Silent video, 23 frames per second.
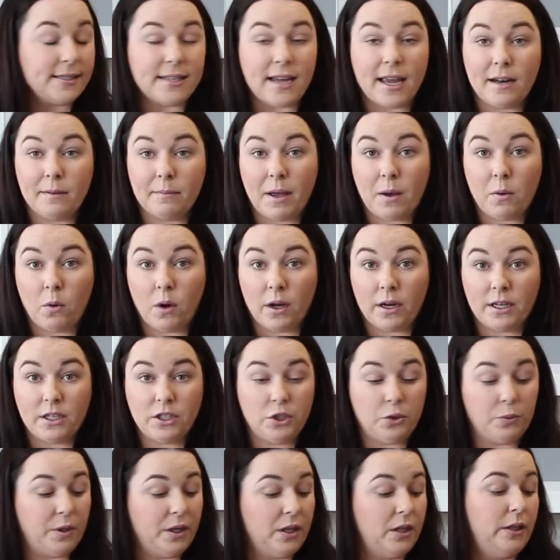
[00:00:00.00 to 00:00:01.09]
Next item I wanted
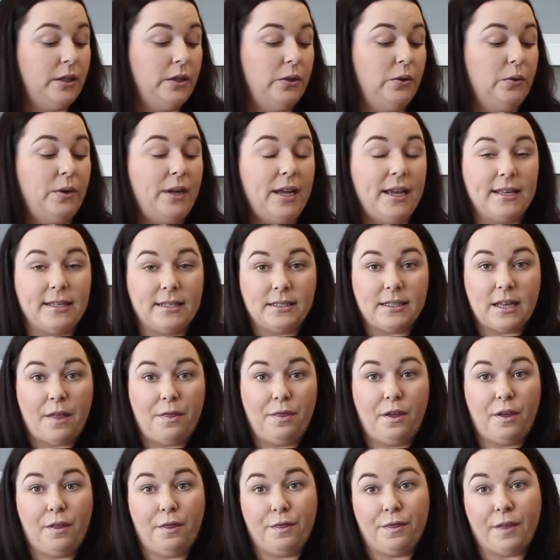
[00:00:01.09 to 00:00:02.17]
to include is
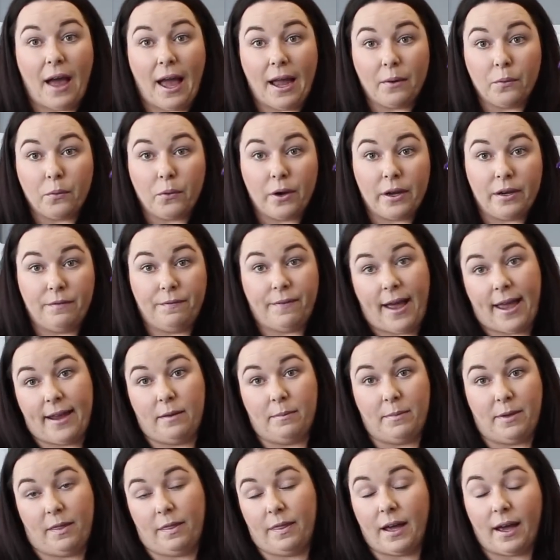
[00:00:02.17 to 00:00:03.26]
the thyroid
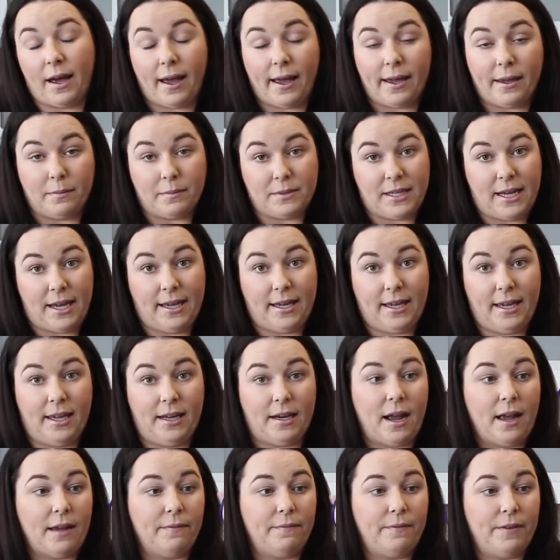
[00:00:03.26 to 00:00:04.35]
vitamin that I am
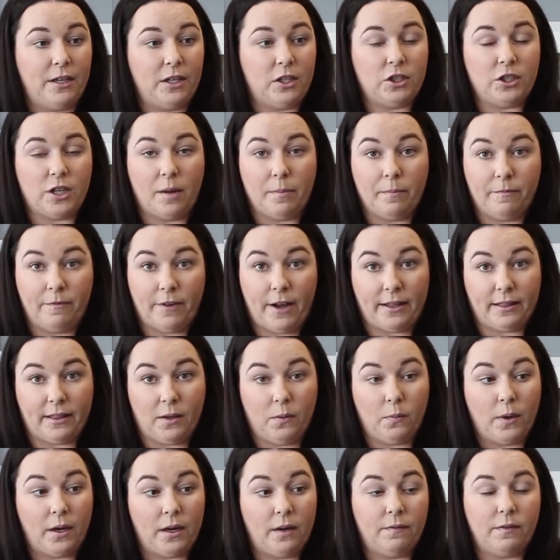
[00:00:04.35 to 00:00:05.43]
taking. I finished up
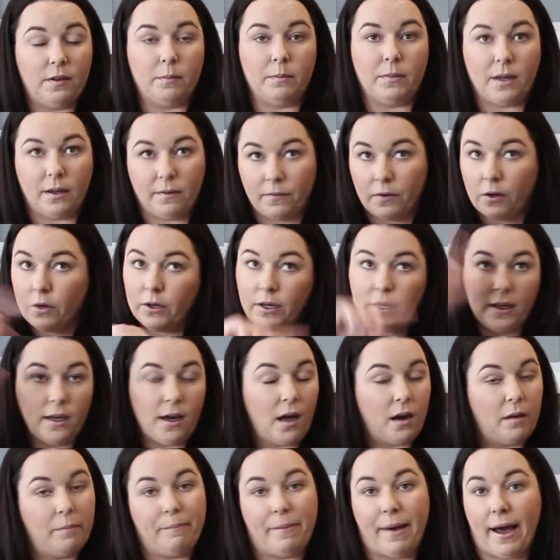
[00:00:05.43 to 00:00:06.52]
finally one of them, and I've already
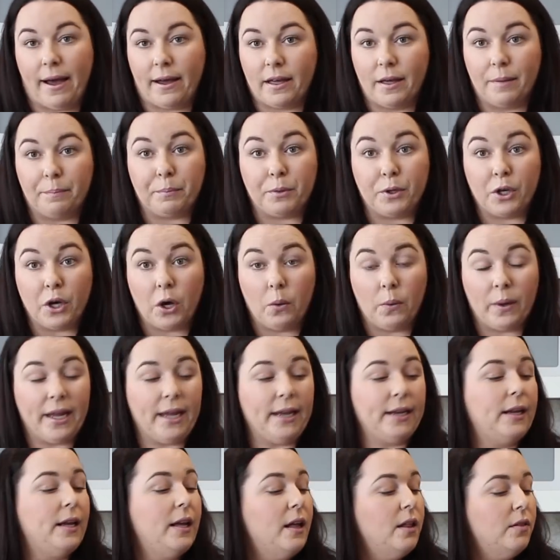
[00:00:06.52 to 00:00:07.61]
got a backup
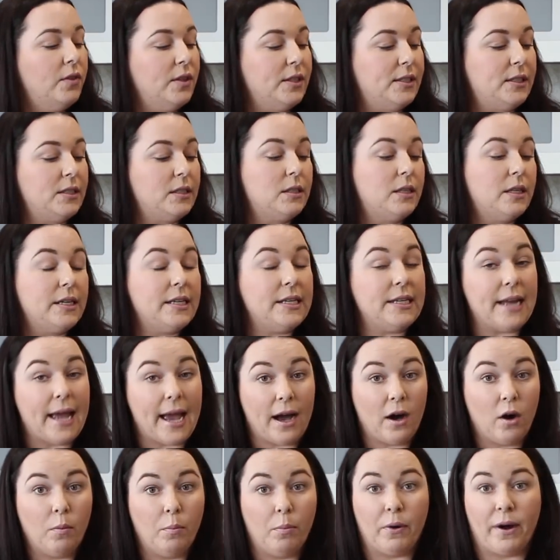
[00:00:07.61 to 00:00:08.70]
going. This is the
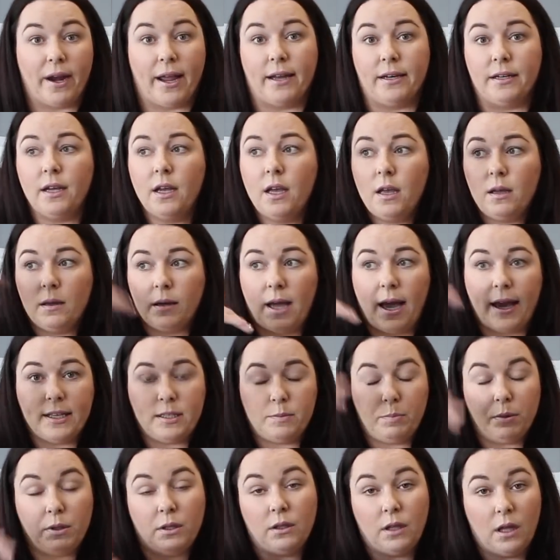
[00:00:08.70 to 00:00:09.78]
Now brand.
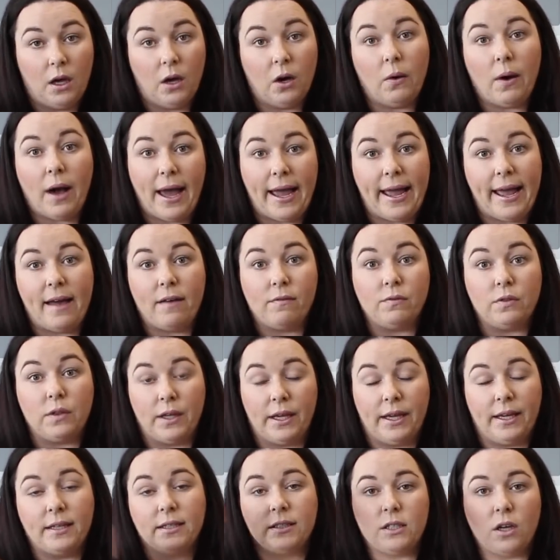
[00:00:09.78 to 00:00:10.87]
Guys, below I have
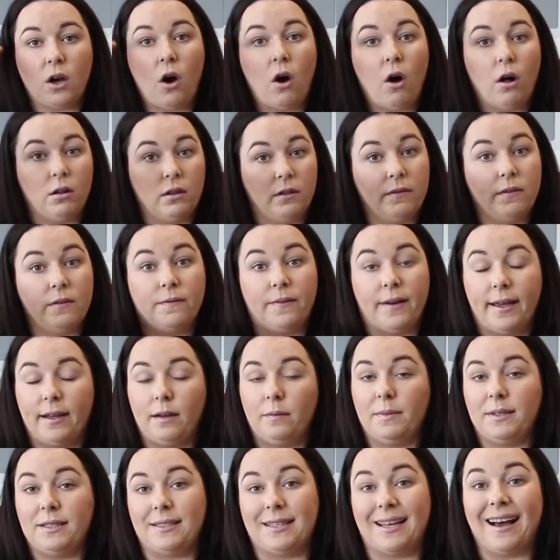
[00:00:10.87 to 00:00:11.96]
linked all of the
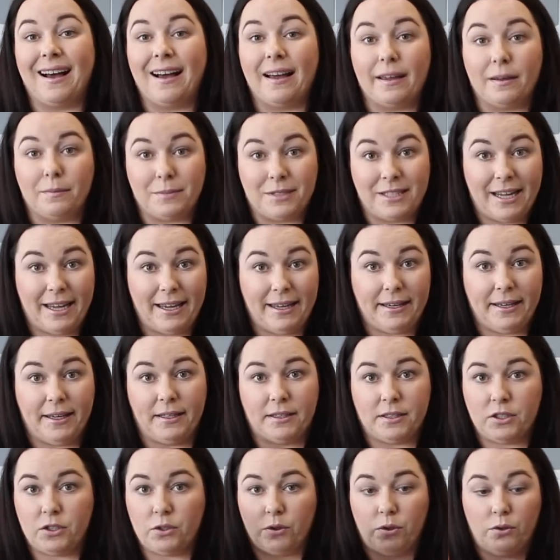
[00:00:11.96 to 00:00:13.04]
vitamins that I am
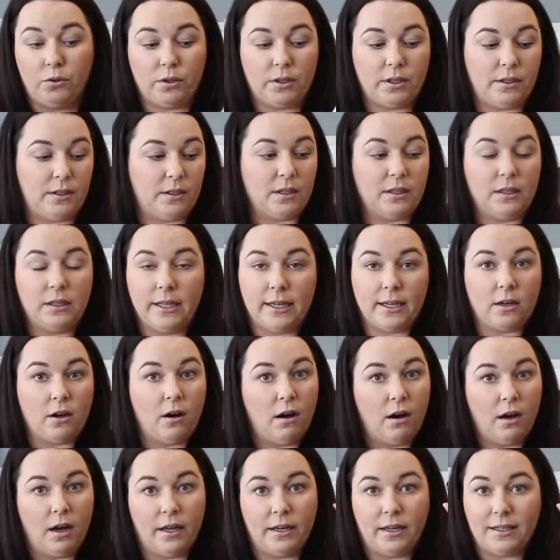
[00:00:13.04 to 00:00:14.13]
taking, so you can click
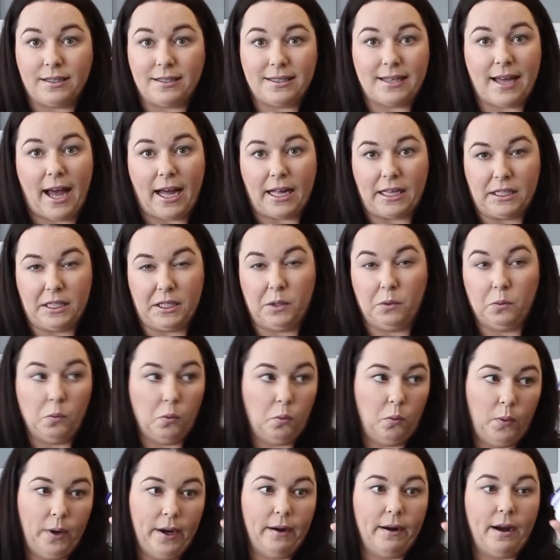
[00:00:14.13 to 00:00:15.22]
on exactly
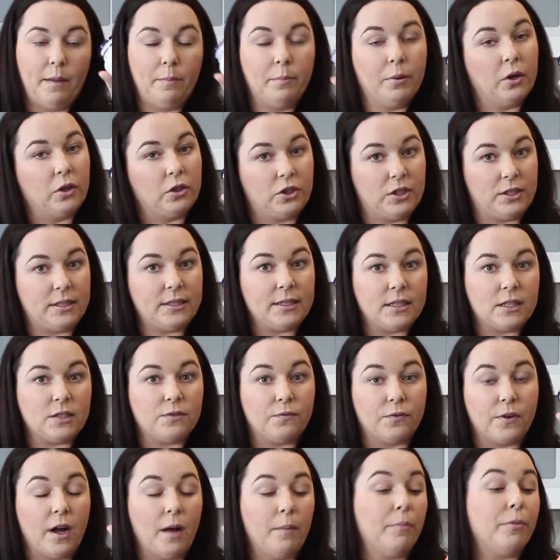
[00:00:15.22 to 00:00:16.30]
where I purchased this
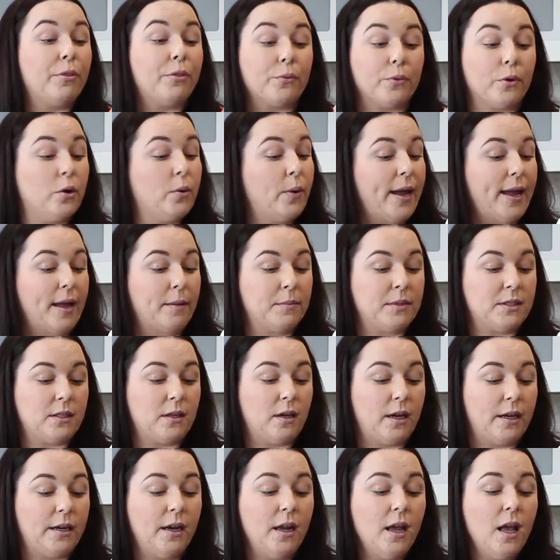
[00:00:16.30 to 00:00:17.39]
from through
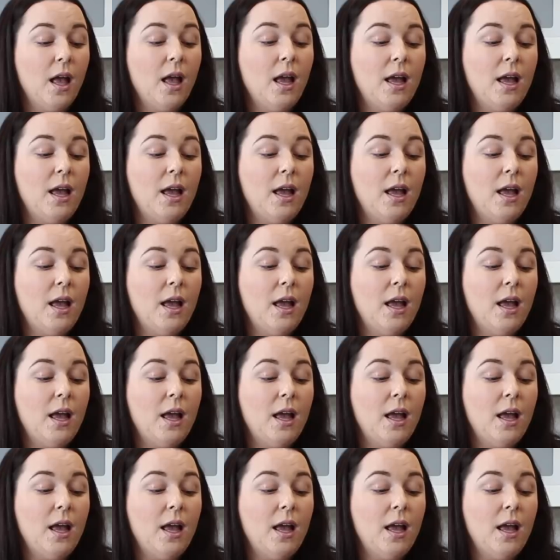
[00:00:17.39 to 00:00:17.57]
Amazon.